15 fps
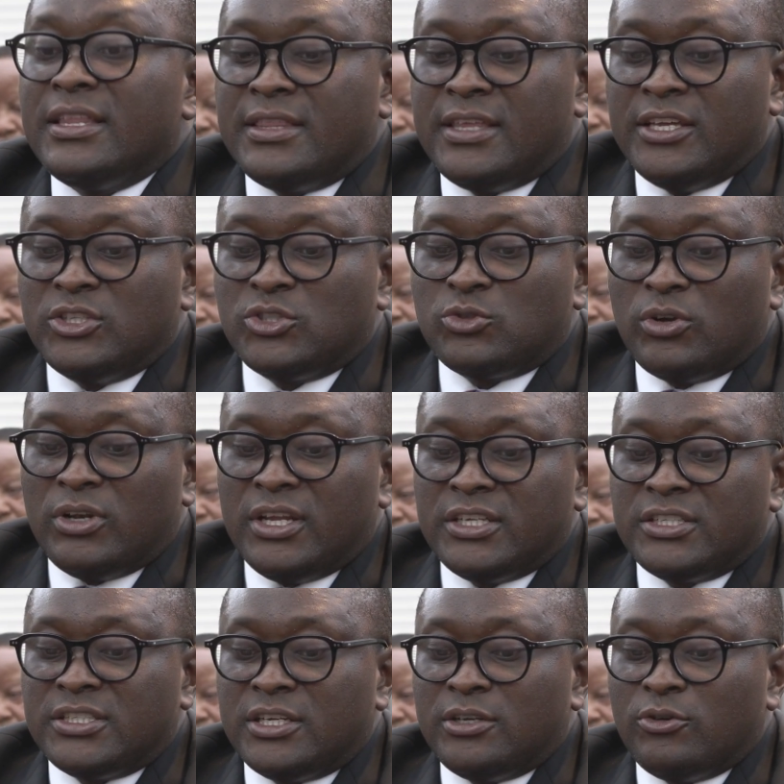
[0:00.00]
the
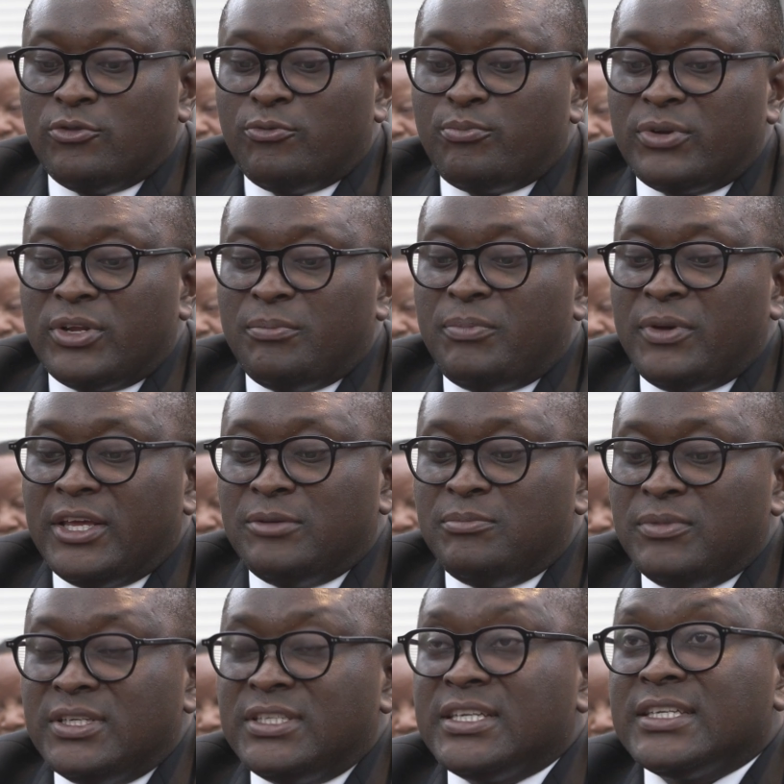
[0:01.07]
installation of prepaid
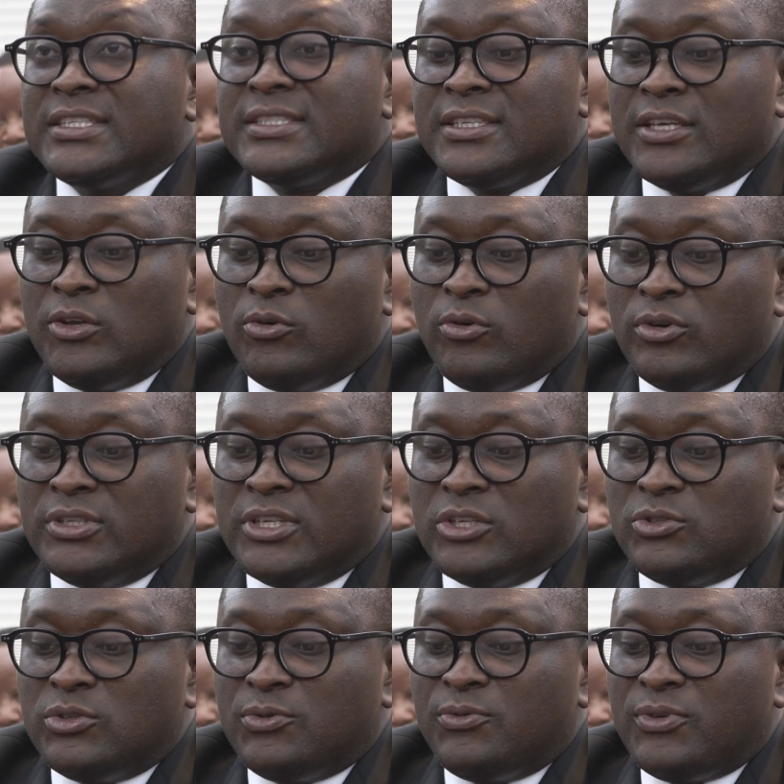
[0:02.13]
meters in order
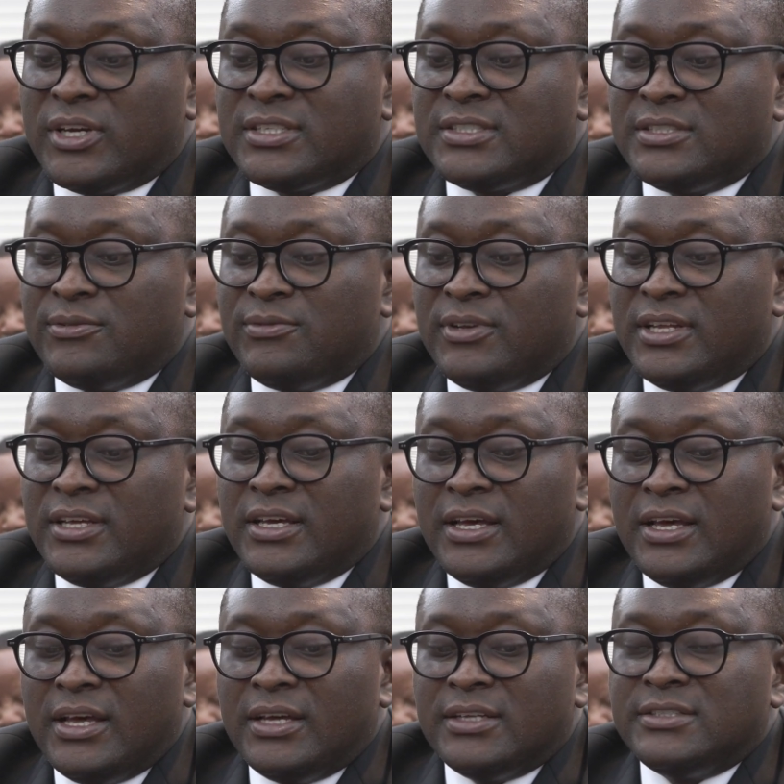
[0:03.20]
to effectively
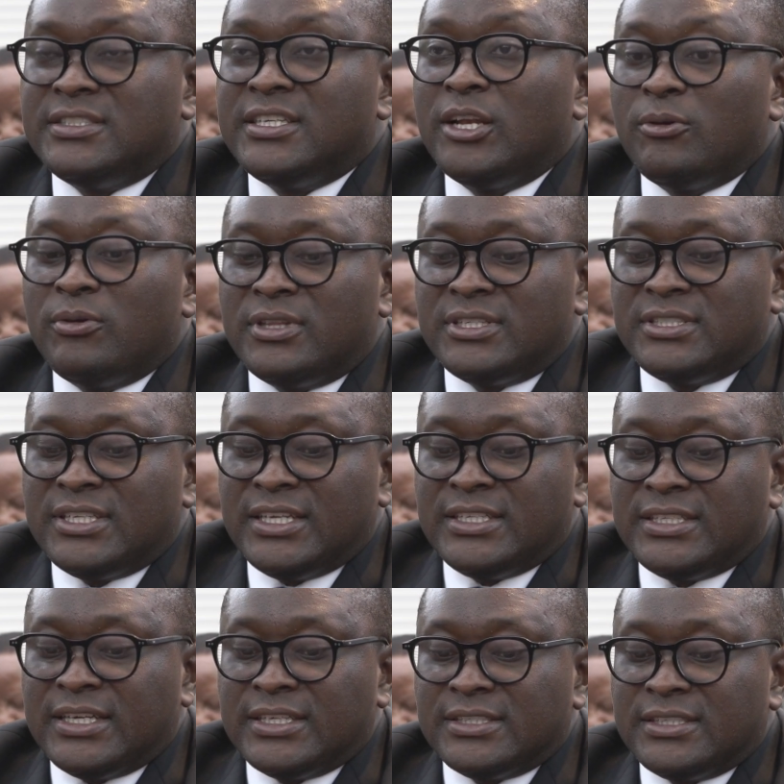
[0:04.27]
deal with
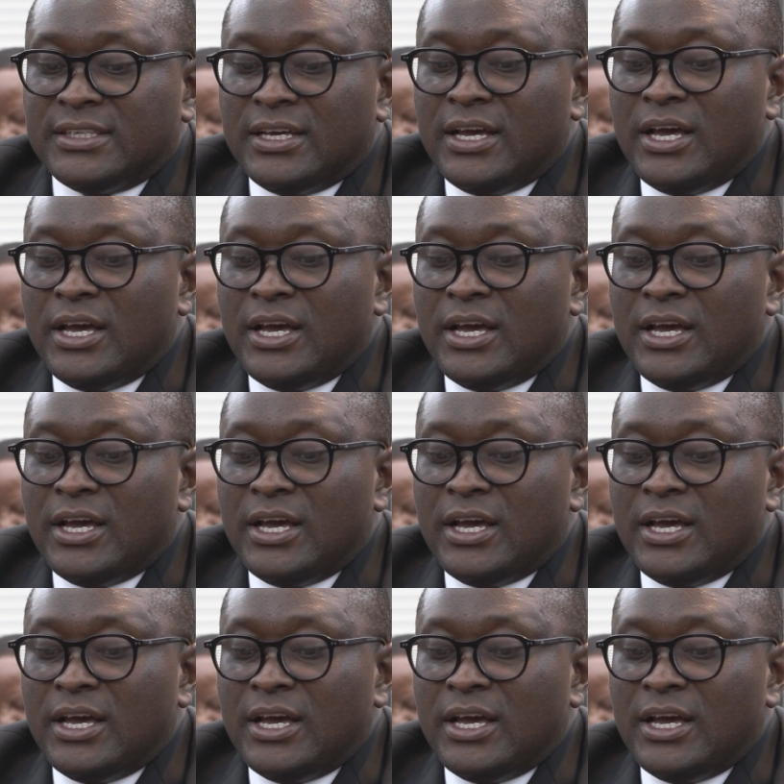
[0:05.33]
debtors,